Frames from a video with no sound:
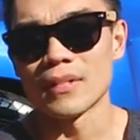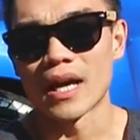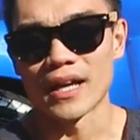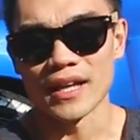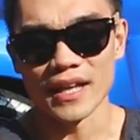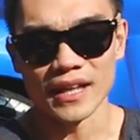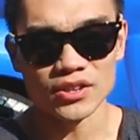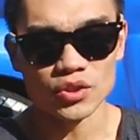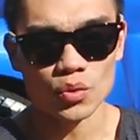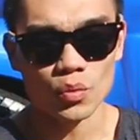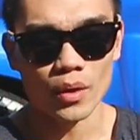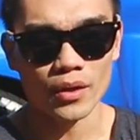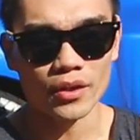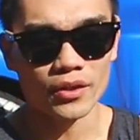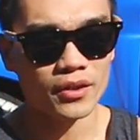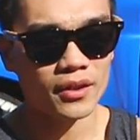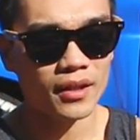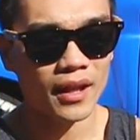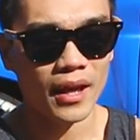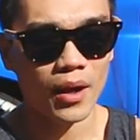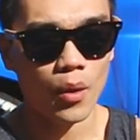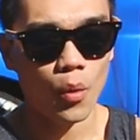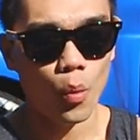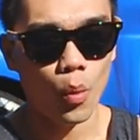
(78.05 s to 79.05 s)
And you guys are wondering
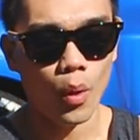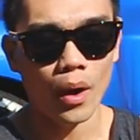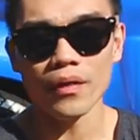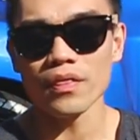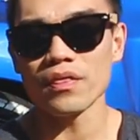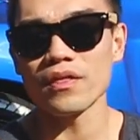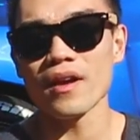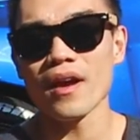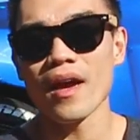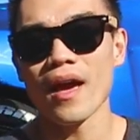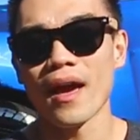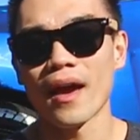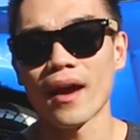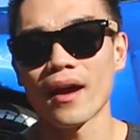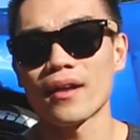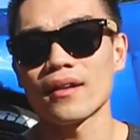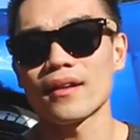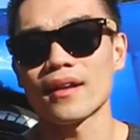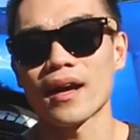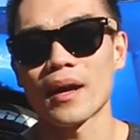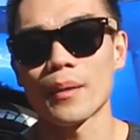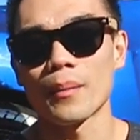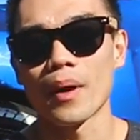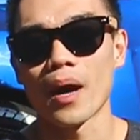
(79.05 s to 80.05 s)
like what the
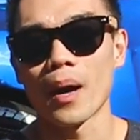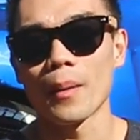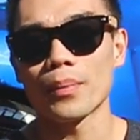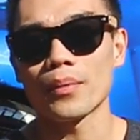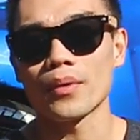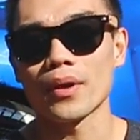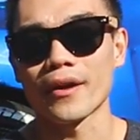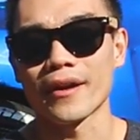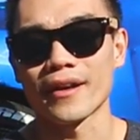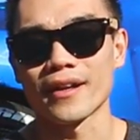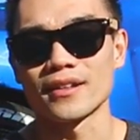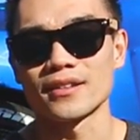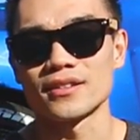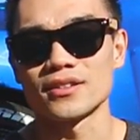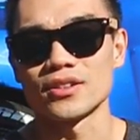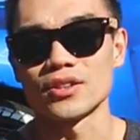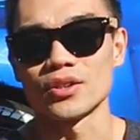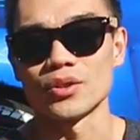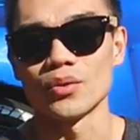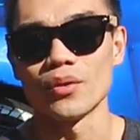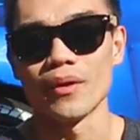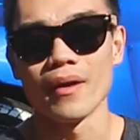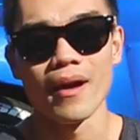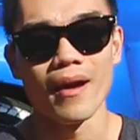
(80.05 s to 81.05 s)
hell I'm upgrading
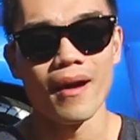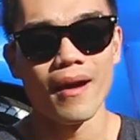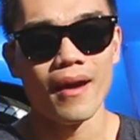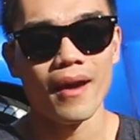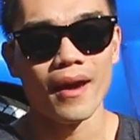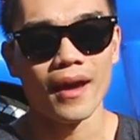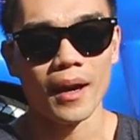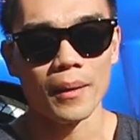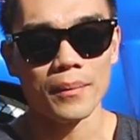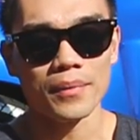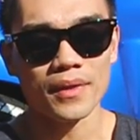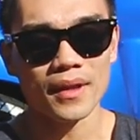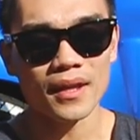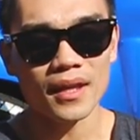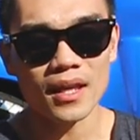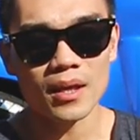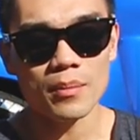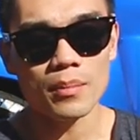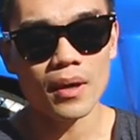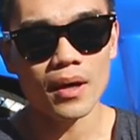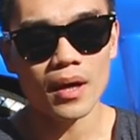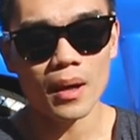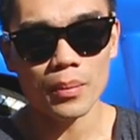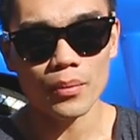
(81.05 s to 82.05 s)
to. And I'm thinking
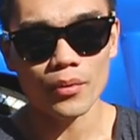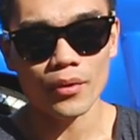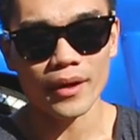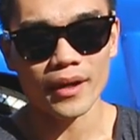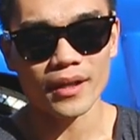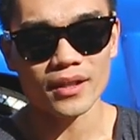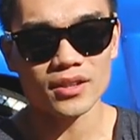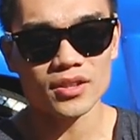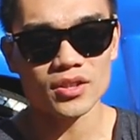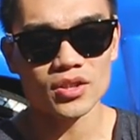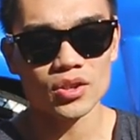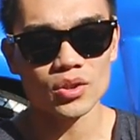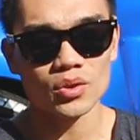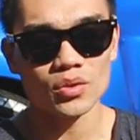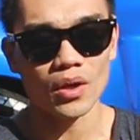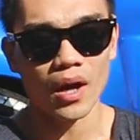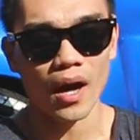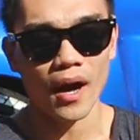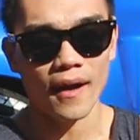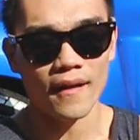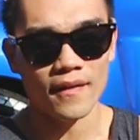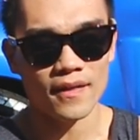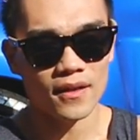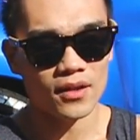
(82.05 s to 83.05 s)
about upgrading to
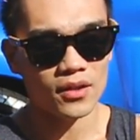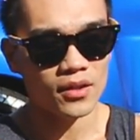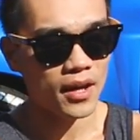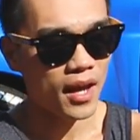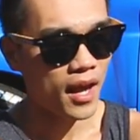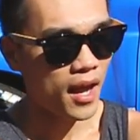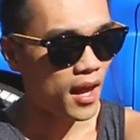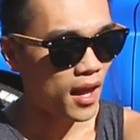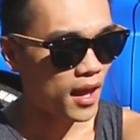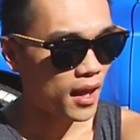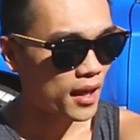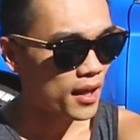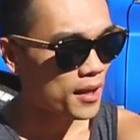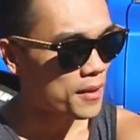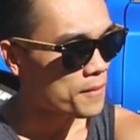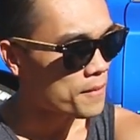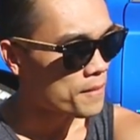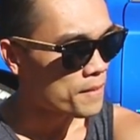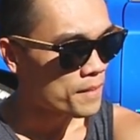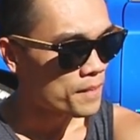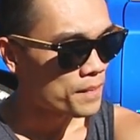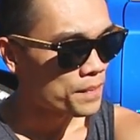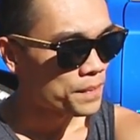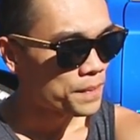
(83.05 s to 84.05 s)
either a
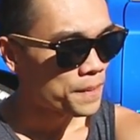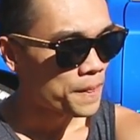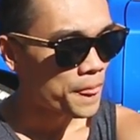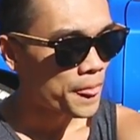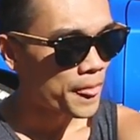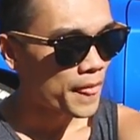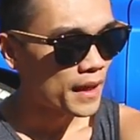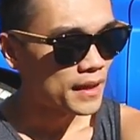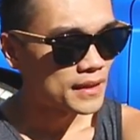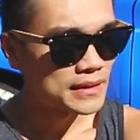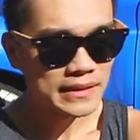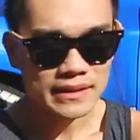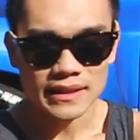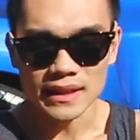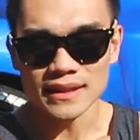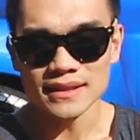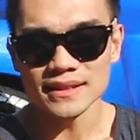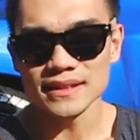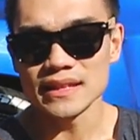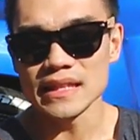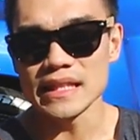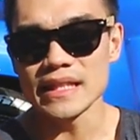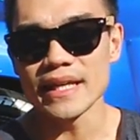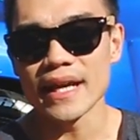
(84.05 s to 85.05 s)

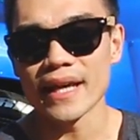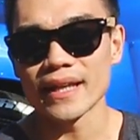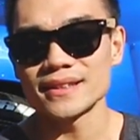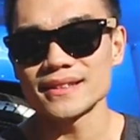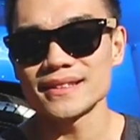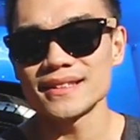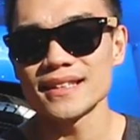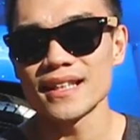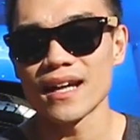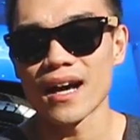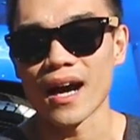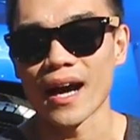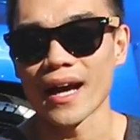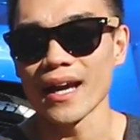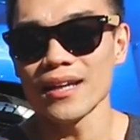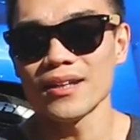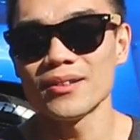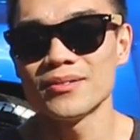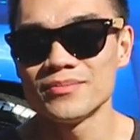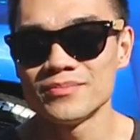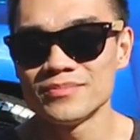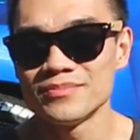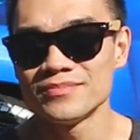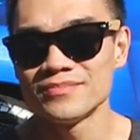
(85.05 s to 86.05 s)
16 STI,
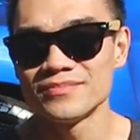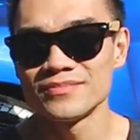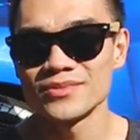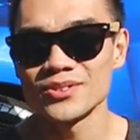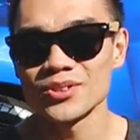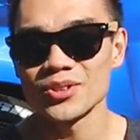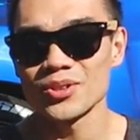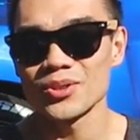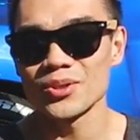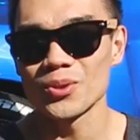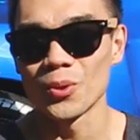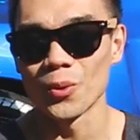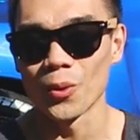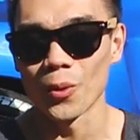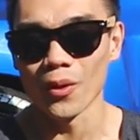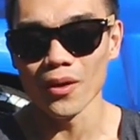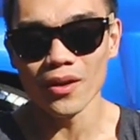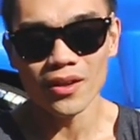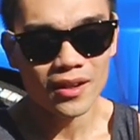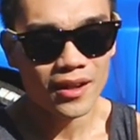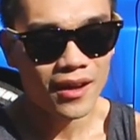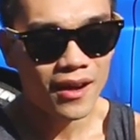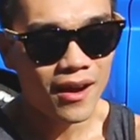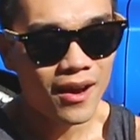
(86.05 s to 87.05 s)

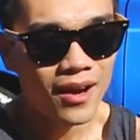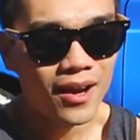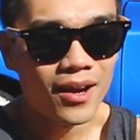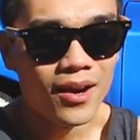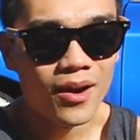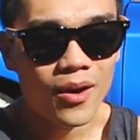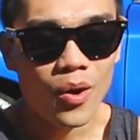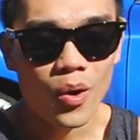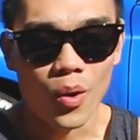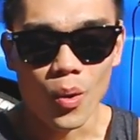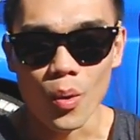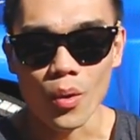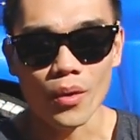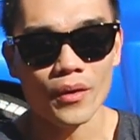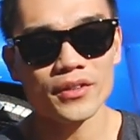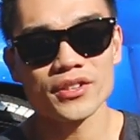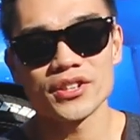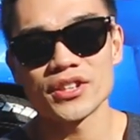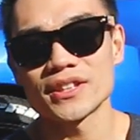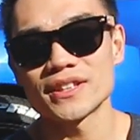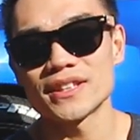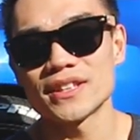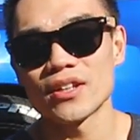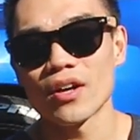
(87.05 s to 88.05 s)
cool, or a
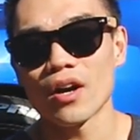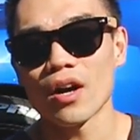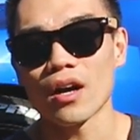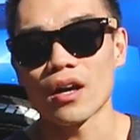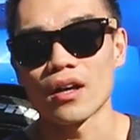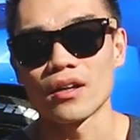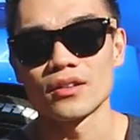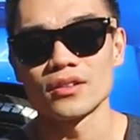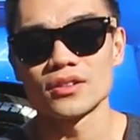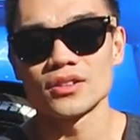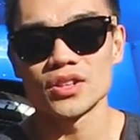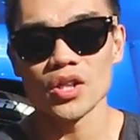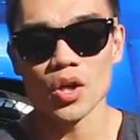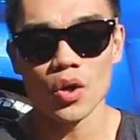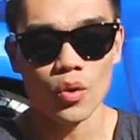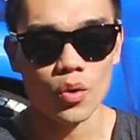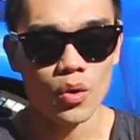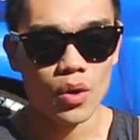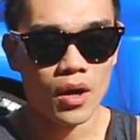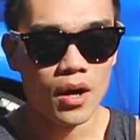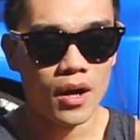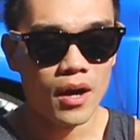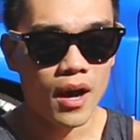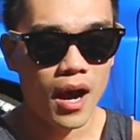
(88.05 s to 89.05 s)
GTR.
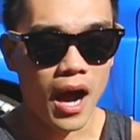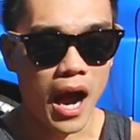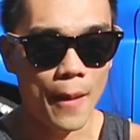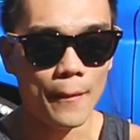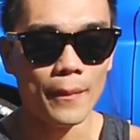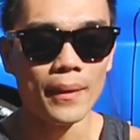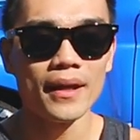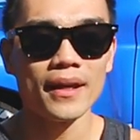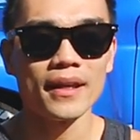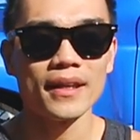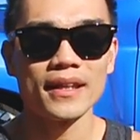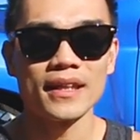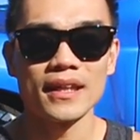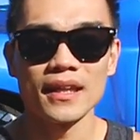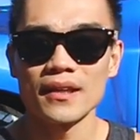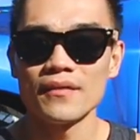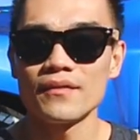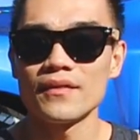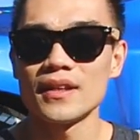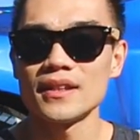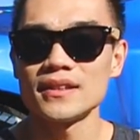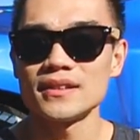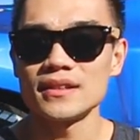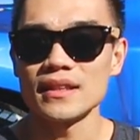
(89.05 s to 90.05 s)
So I'm gonna
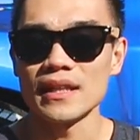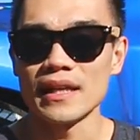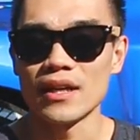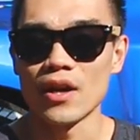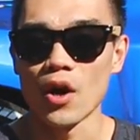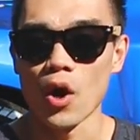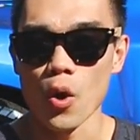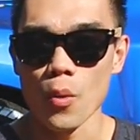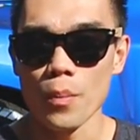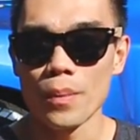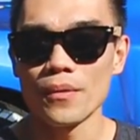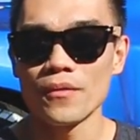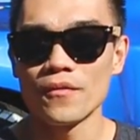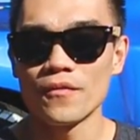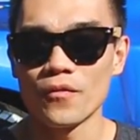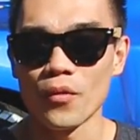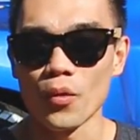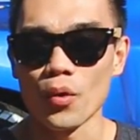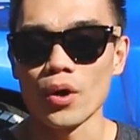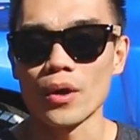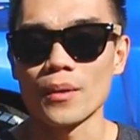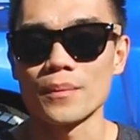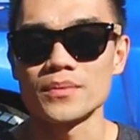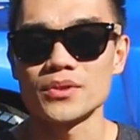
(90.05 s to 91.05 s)
give this an open
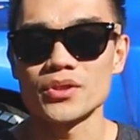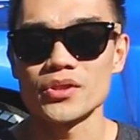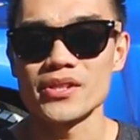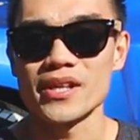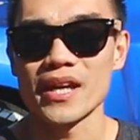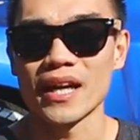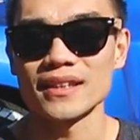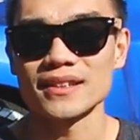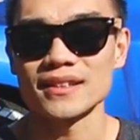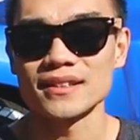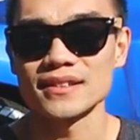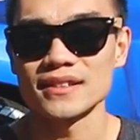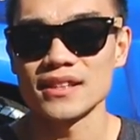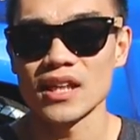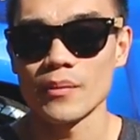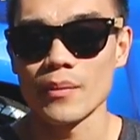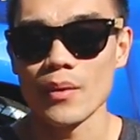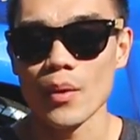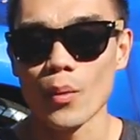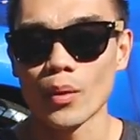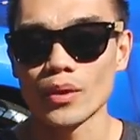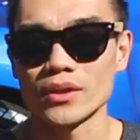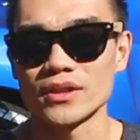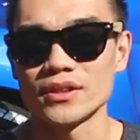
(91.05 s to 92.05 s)
forum so you guys can tell
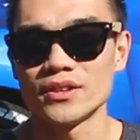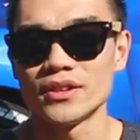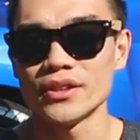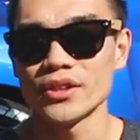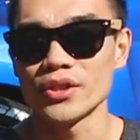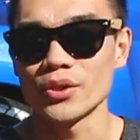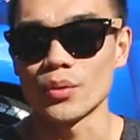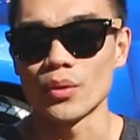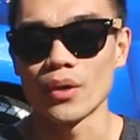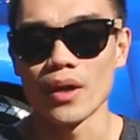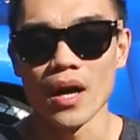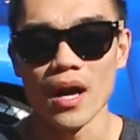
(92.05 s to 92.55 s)
me what to do.